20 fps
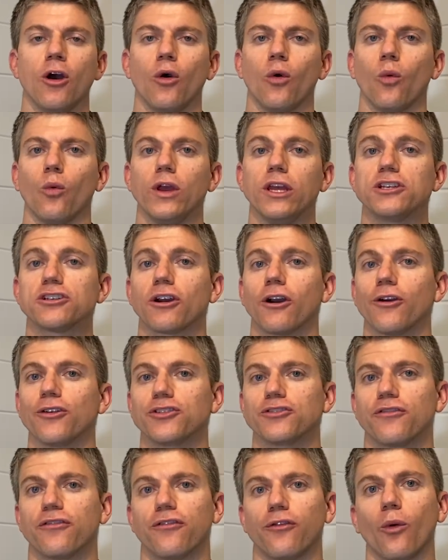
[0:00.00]
We
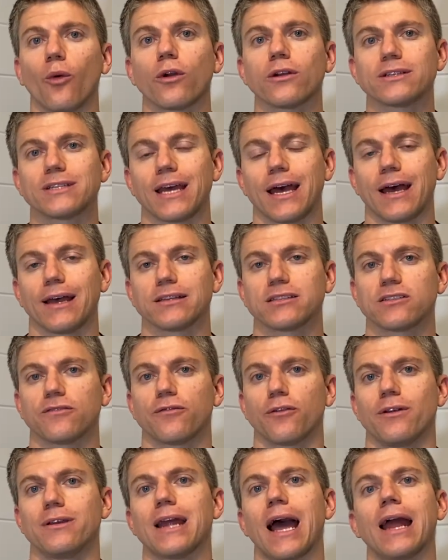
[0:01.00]
charge 4 tests
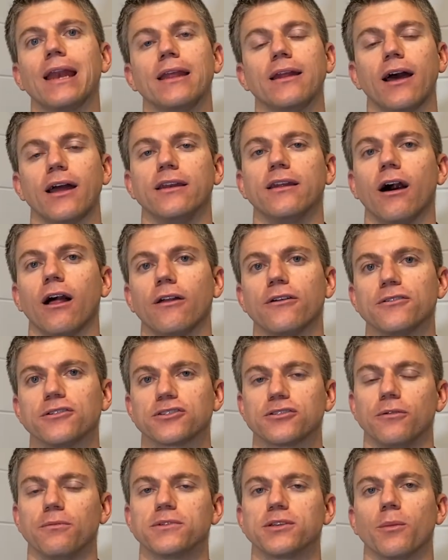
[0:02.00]
for $99.
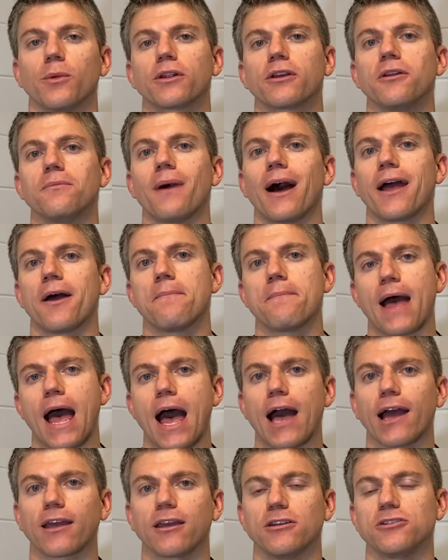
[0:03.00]
So if someone could buy a
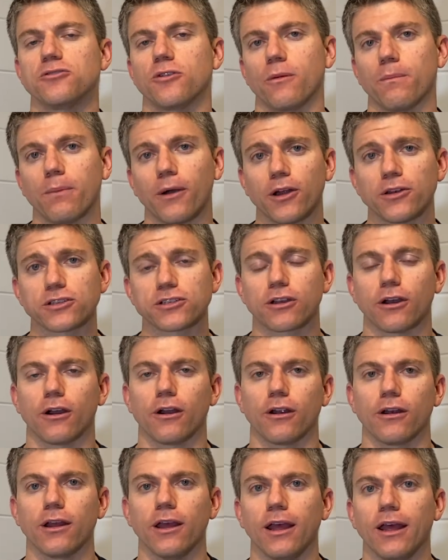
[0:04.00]
package or a punch
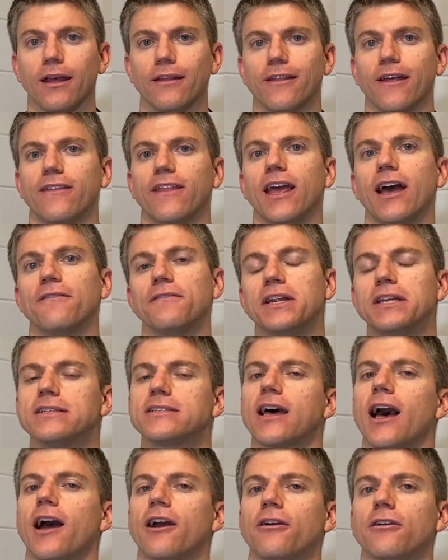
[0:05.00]
card, that they have an
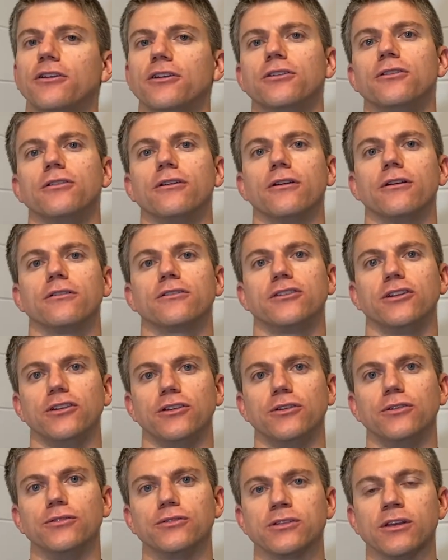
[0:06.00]
entire year to
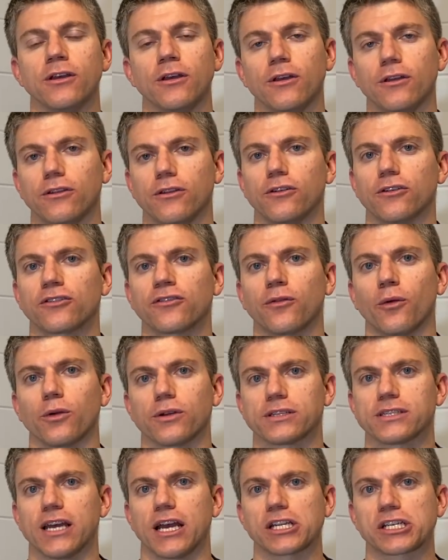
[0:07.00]
use those 4
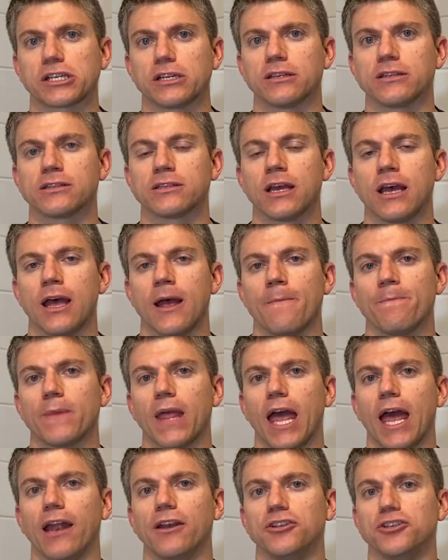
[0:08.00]
sessions.
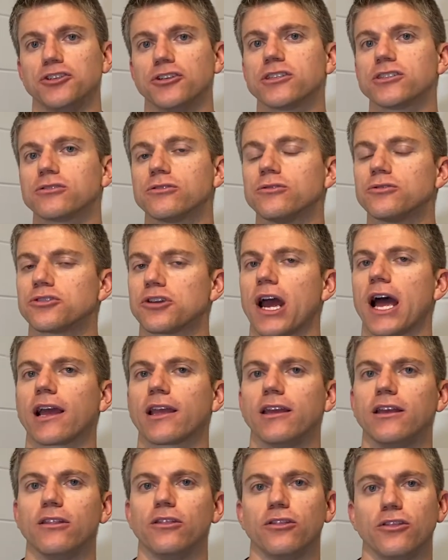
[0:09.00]
And just through
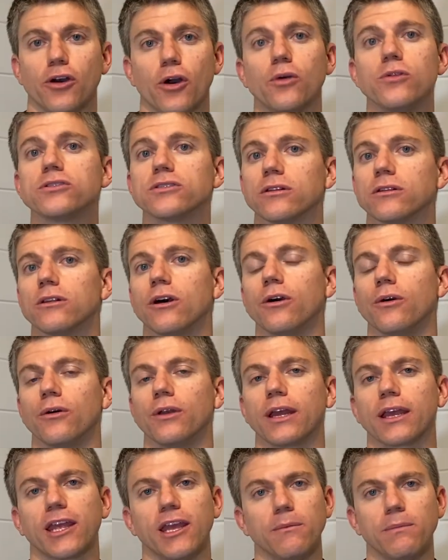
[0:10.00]
tracking those alone
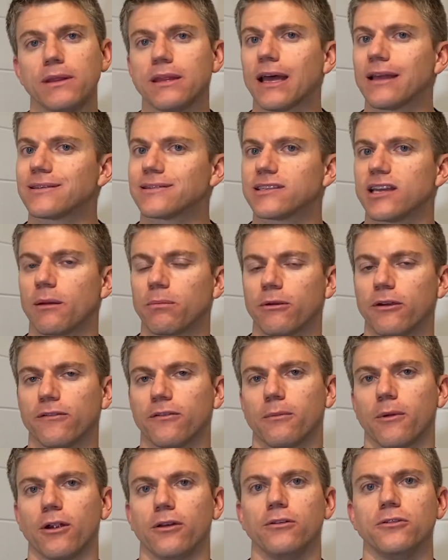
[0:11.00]
and keeping that separate
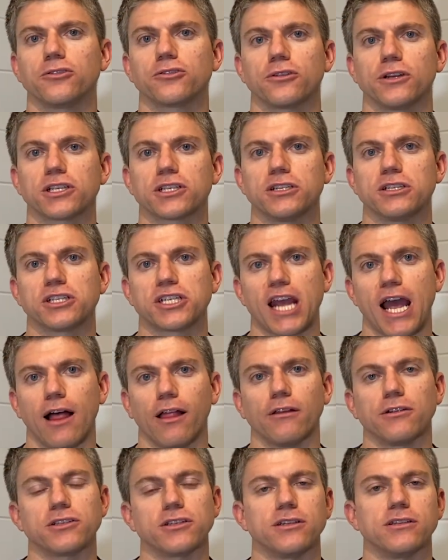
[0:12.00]
from our nutrition
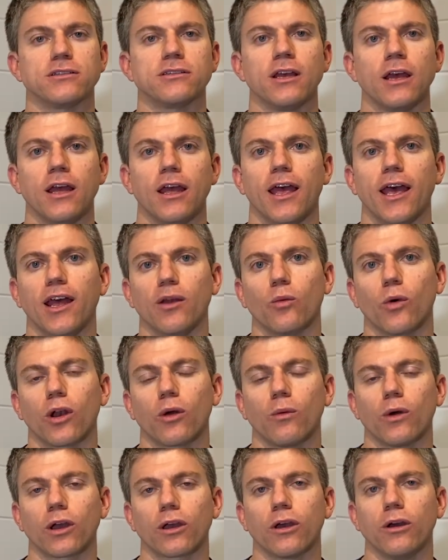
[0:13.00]
challenges and
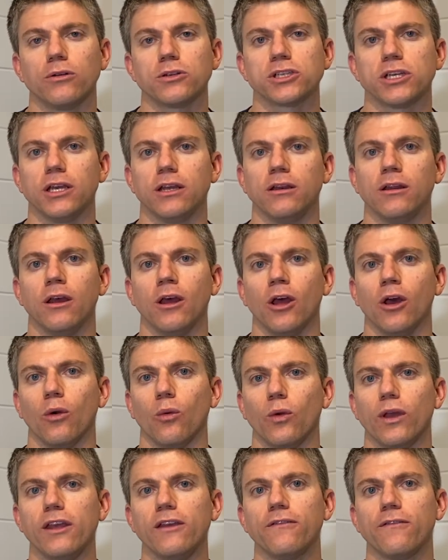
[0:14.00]
one-on-one coaching,
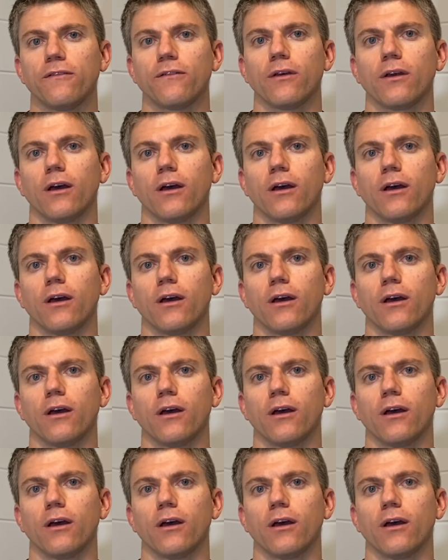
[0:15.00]
we've